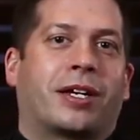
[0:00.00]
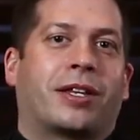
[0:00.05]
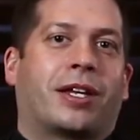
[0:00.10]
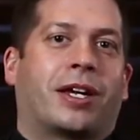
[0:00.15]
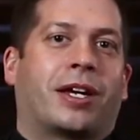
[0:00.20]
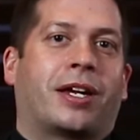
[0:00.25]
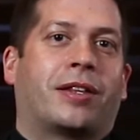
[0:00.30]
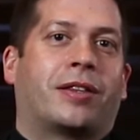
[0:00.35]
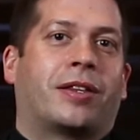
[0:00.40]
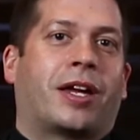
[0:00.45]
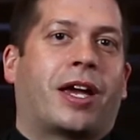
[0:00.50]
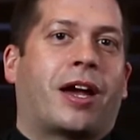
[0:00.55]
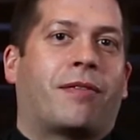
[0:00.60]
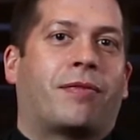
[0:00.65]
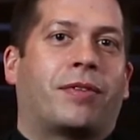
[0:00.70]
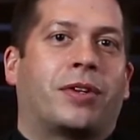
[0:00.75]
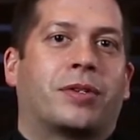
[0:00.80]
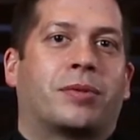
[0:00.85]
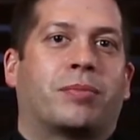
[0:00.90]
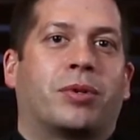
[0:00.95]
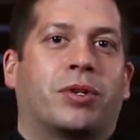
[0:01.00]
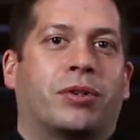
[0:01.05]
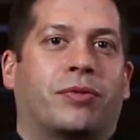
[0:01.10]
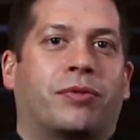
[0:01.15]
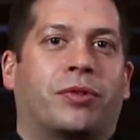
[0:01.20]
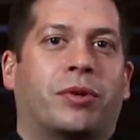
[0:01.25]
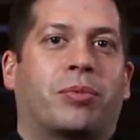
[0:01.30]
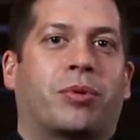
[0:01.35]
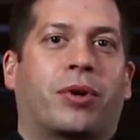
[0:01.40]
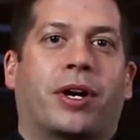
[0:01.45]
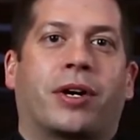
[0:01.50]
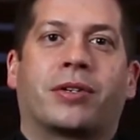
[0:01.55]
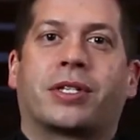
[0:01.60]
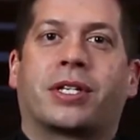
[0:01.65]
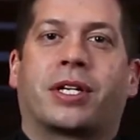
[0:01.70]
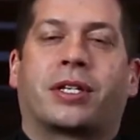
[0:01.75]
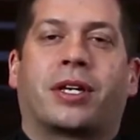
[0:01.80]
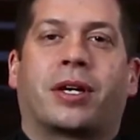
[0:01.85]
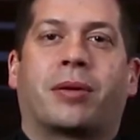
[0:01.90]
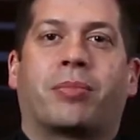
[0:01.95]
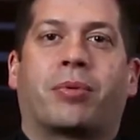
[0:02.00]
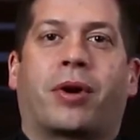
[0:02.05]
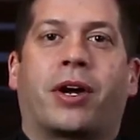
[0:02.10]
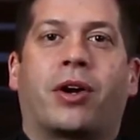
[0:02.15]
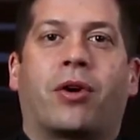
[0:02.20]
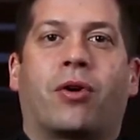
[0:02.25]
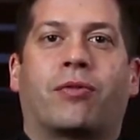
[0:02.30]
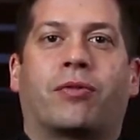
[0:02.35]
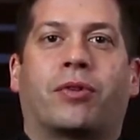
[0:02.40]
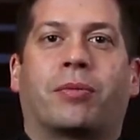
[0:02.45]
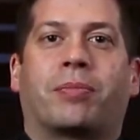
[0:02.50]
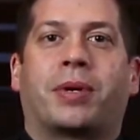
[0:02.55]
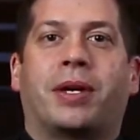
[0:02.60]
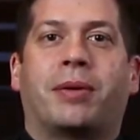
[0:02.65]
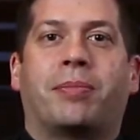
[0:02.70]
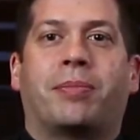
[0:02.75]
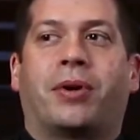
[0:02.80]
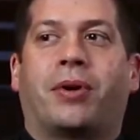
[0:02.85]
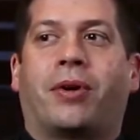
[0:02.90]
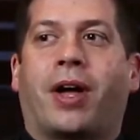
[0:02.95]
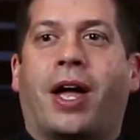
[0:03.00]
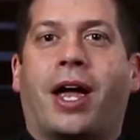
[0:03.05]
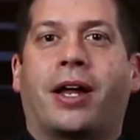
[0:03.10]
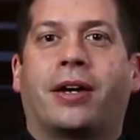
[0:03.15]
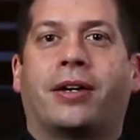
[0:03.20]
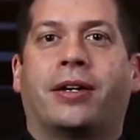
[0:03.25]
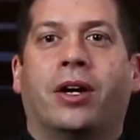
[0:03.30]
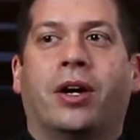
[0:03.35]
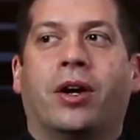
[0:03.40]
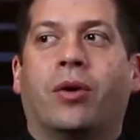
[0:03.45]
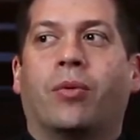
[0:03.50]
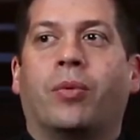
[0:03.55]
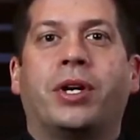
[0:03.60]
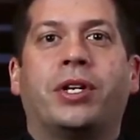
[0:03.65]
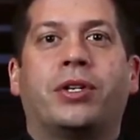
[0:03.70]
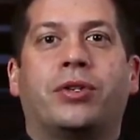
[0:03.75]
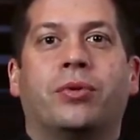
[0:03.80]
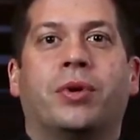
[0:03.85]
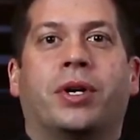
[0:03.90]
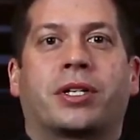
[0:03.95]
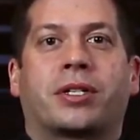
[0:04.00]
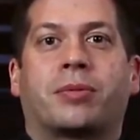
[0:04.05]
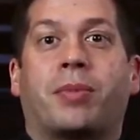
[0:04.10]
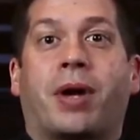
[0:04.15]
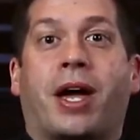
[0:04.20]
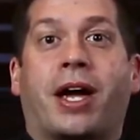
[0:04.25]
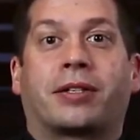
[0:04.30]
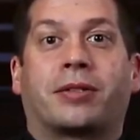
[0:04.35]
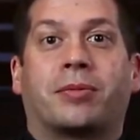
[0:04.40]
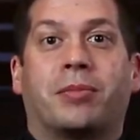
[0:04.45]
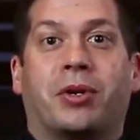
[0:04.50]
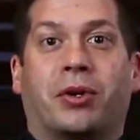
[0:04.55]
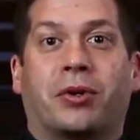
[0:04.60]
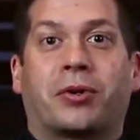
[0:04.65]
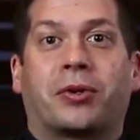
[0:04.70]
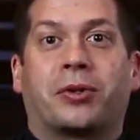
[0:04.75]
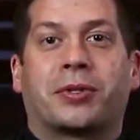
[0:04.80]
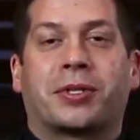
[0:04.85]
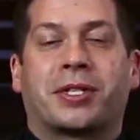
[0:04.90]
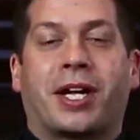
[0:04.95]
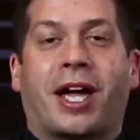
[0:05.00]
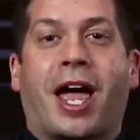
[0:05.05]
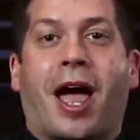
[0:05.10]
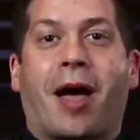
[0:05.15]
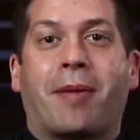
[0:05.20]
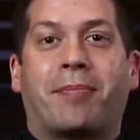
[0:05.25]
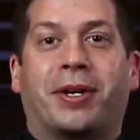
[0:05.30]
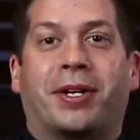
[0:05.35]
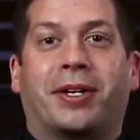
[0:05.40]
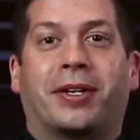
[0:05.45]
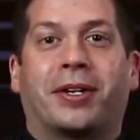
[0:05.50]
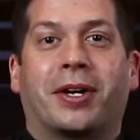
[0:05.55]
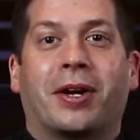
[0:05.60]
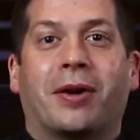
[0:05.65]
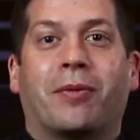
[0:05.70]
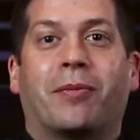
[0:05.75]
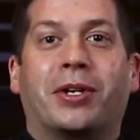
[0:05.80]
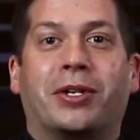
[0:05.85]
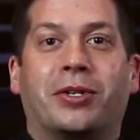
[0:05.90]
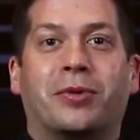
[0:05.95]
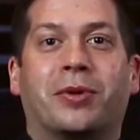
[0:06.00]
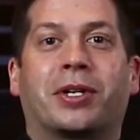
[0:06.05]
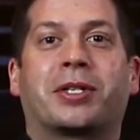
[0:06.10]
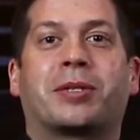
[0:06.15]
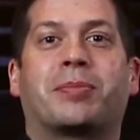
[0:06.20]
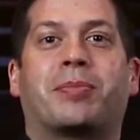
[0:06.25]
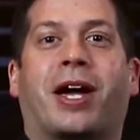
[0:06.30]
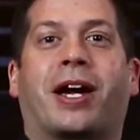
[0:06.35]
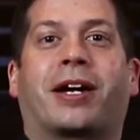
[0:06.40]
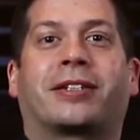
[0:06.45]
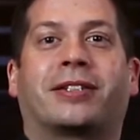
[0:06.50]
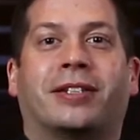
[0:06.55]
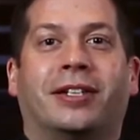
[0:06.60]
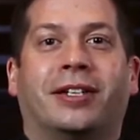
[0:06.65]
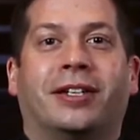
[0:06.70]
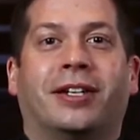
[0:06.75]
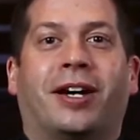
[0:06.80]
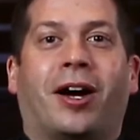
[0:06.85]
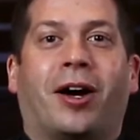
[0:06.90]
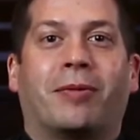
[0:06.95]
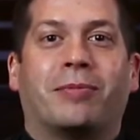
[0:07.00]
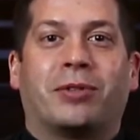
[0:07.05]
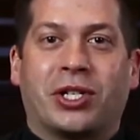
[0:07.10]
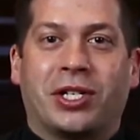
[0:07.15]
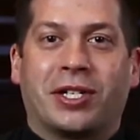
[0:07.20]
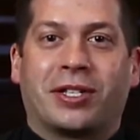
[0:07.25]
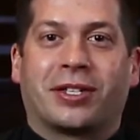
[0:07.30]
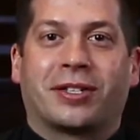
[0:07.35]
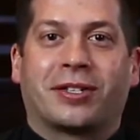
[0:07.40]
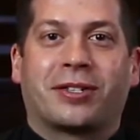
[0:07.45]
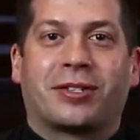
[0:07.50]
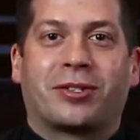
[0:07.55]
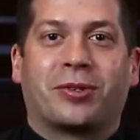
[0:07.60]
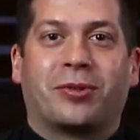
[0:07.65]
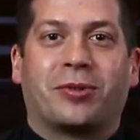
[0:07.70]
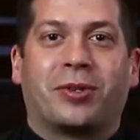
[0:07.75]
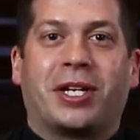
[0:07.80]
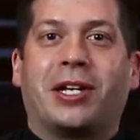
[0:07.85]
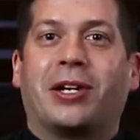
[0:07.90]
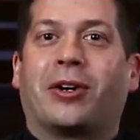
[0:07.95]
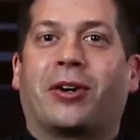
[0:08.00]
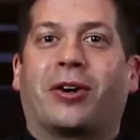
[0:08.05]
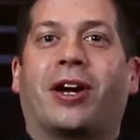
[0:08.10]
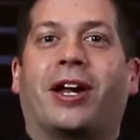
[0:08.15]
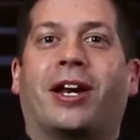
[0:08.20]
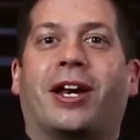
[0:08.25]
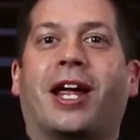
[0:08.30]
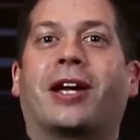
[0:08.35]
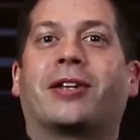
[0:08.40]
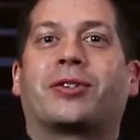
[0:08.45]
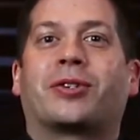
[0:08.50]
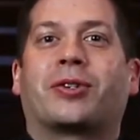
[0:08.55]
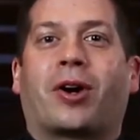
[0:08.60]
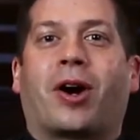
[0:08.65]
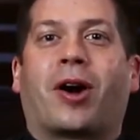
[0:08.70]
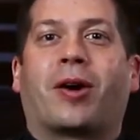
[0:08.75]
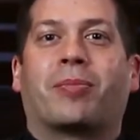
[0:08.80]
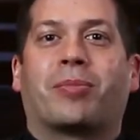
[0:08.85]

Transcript: they, they have these beautiful prayers that they pray over people. And we do expect miracles to happen. We do expect um, Jesus to hear and answer our